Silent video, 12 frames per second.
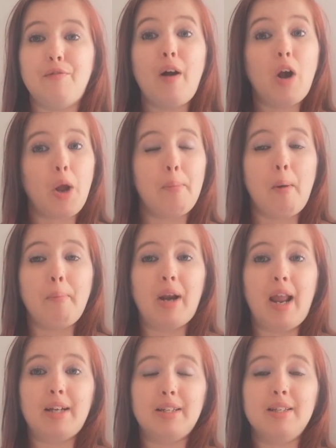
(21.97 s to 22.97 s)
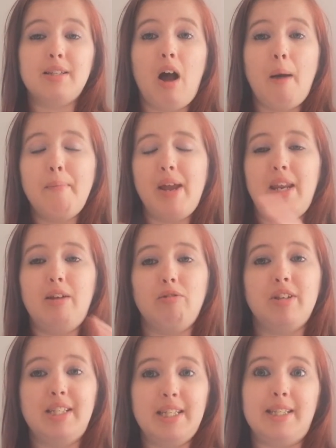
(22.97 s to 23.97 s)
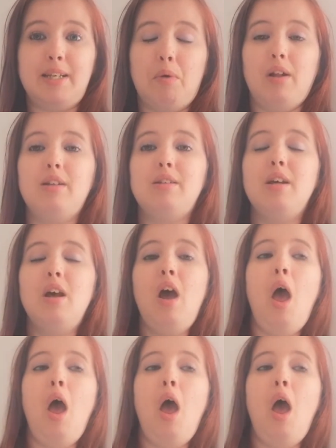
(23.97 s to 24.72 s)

Funko Pop collectors. I'm mainly all the Disney ones.